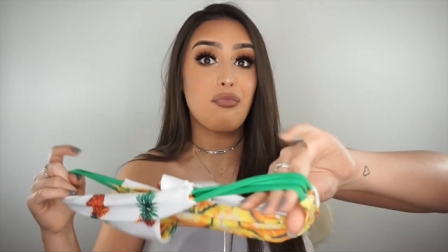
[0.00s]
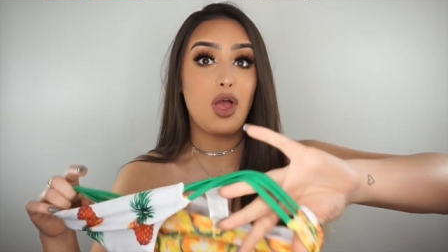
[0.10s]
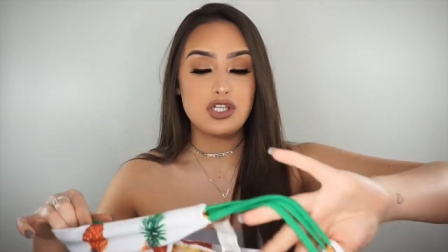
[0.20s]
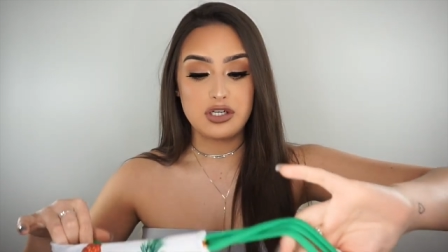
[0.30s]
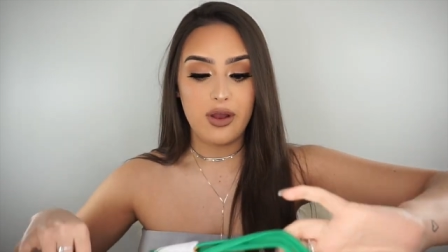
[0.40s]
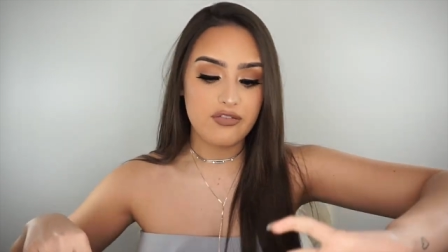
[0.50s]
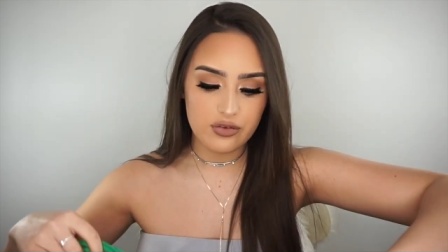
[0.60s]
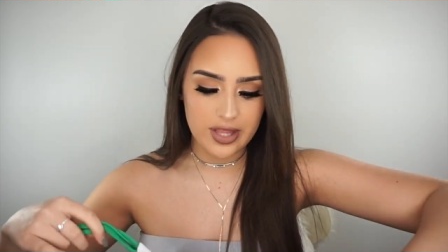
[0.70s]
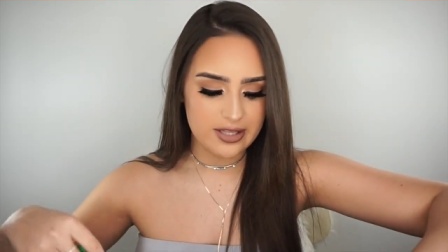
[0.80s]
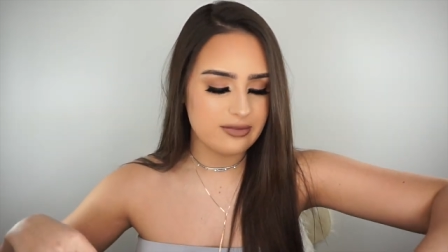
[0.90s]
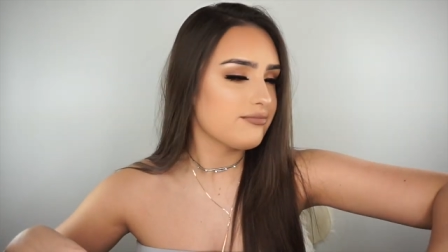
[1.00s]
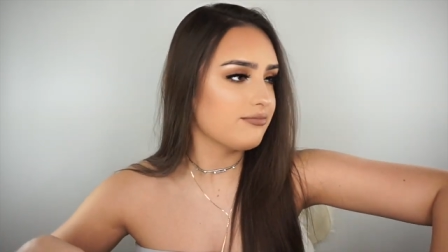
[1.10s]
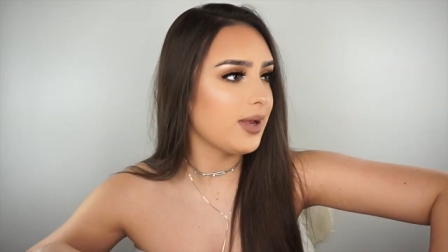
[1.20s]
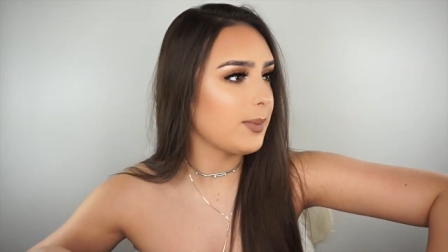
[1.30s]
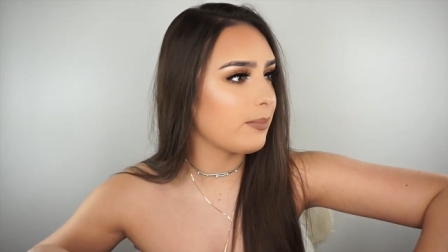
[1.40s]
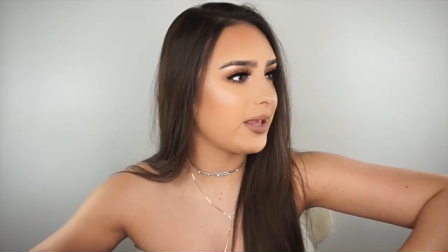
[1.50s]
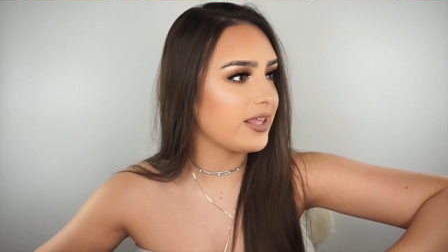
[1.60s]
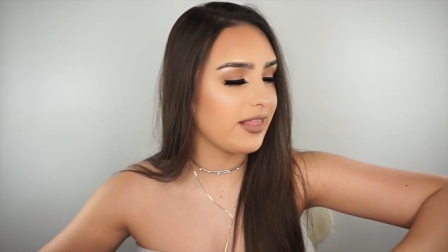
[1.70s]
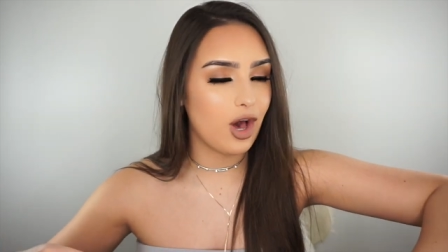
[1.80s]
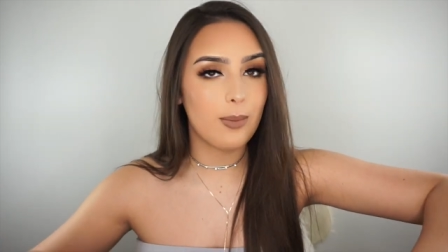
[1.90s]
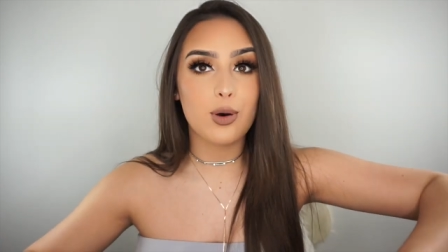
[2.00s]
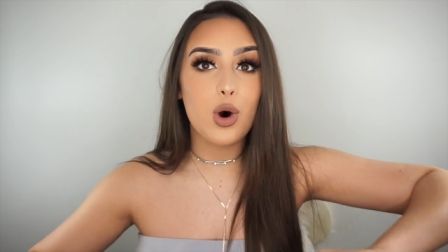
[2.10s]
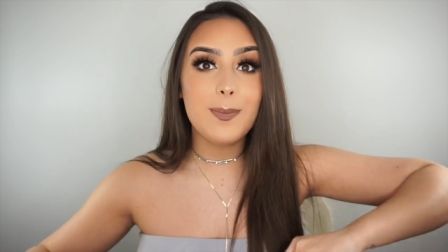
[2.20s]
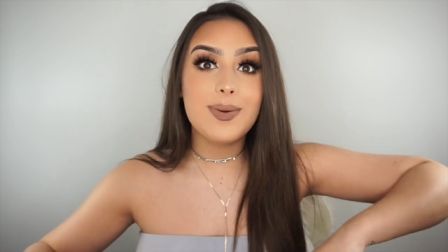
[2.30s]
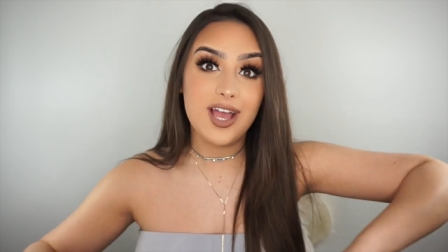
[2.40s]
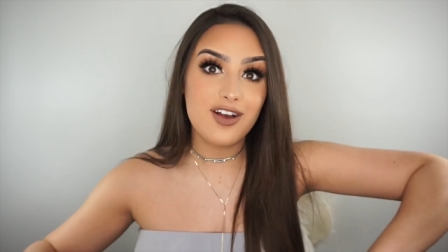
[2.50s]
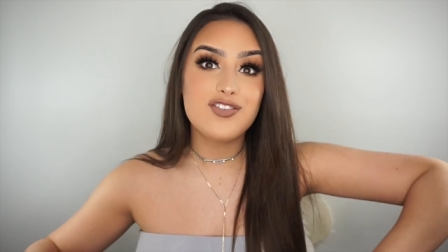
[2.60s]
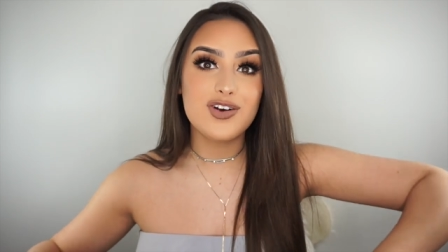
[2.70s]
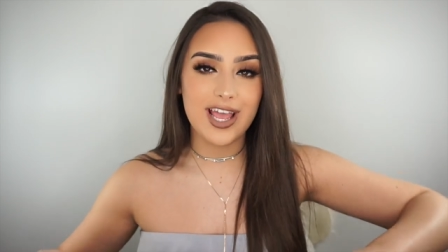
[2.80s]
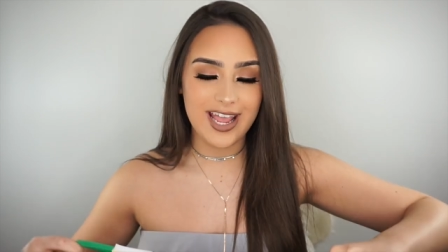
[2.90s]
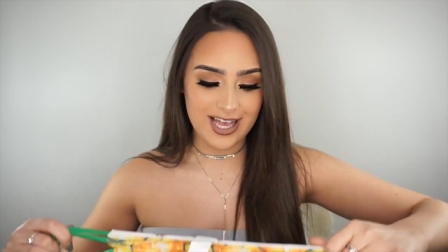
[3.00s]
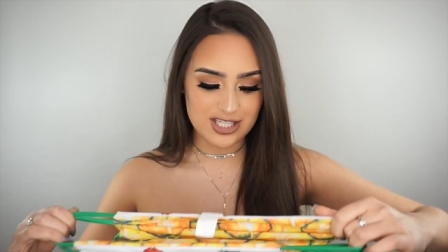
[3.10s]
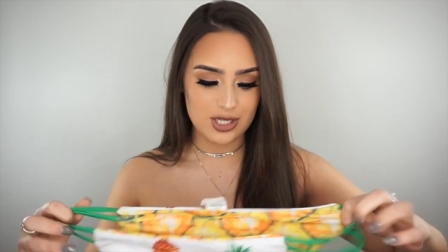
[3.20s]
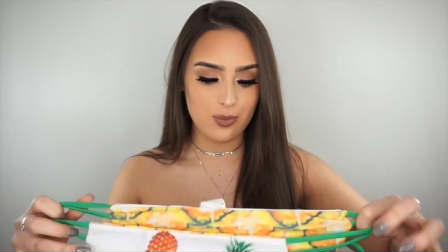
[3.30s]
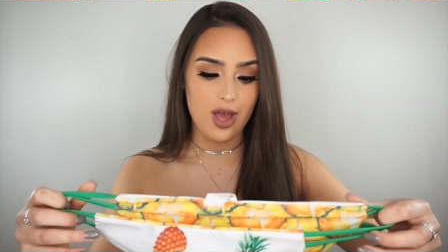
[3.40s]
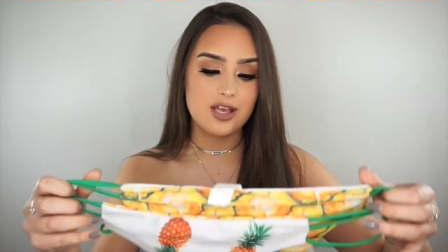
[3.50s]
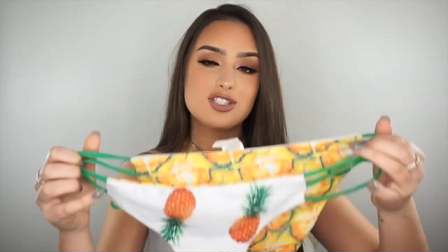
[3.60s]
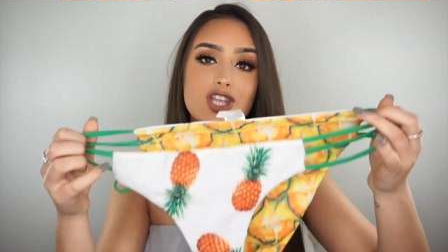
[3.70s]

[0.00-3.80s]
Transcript: I don't know, I feel like maybe I'm making it up, but on me I feel like it actually works.